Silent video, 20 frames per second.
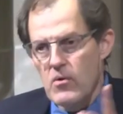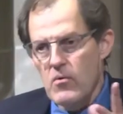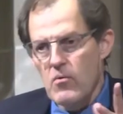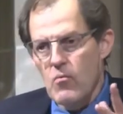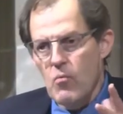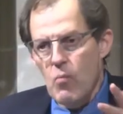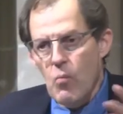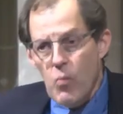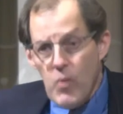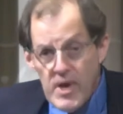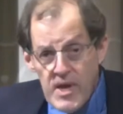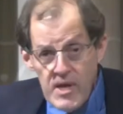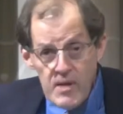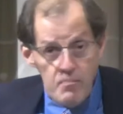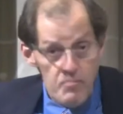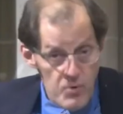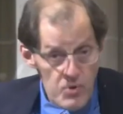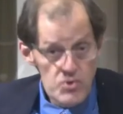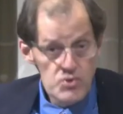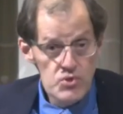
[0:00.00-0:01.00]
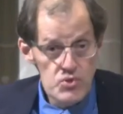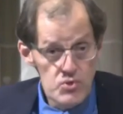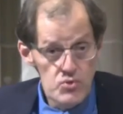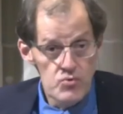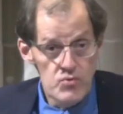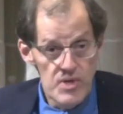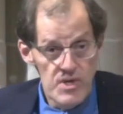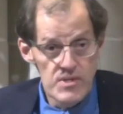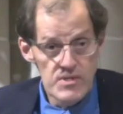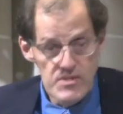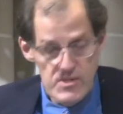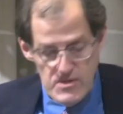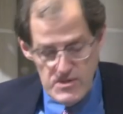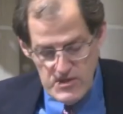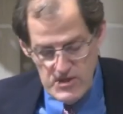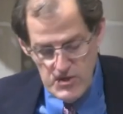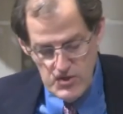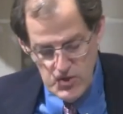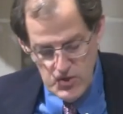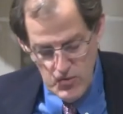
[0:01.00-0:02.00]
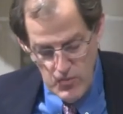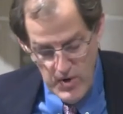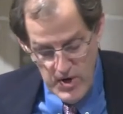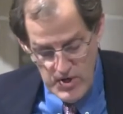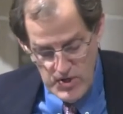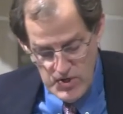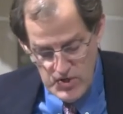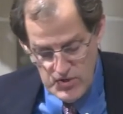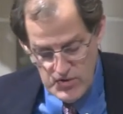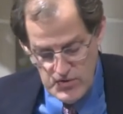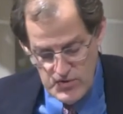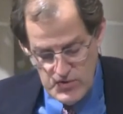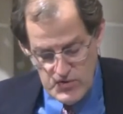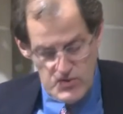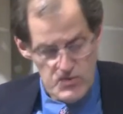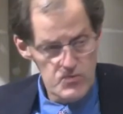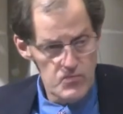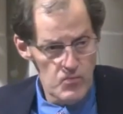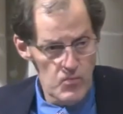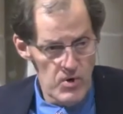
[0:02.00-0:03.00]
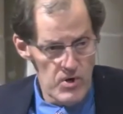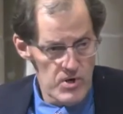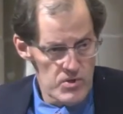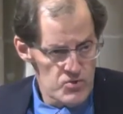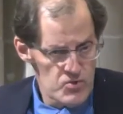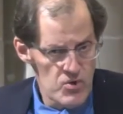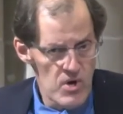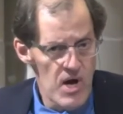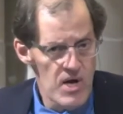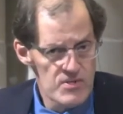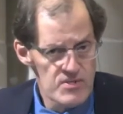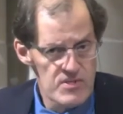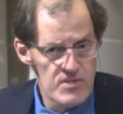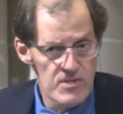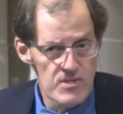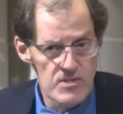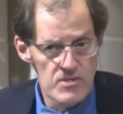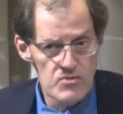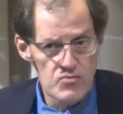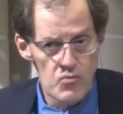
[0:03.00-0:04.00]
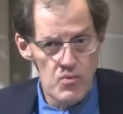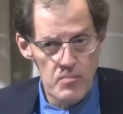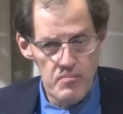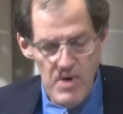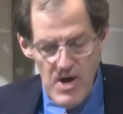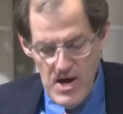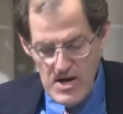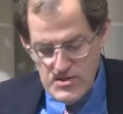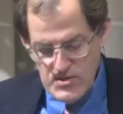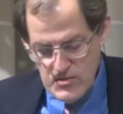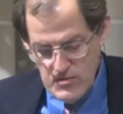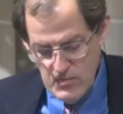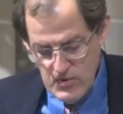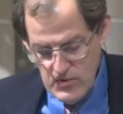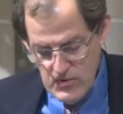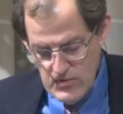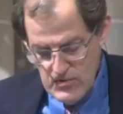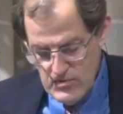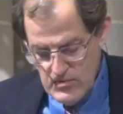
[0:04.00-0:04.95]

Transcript: We put you into situations where atrocities were possible.